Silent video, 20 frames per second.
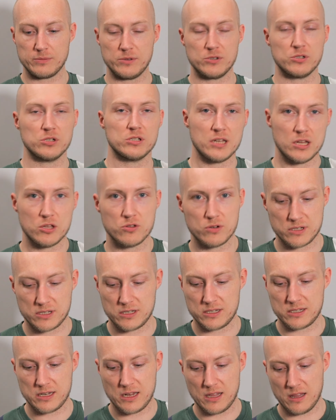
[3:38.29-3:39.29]
but it's just
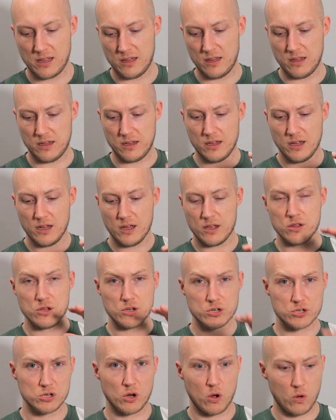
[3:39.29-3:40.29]
interesting to see that
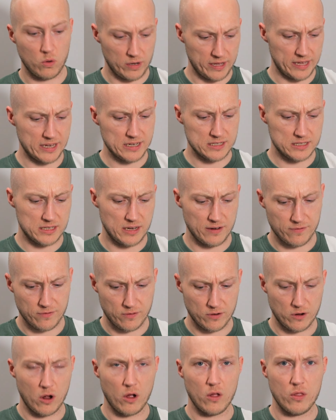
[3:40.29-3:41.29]
the sole is
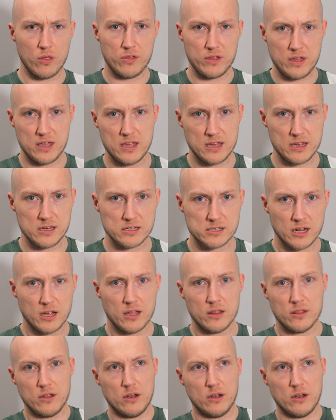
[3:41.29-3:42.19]
different on these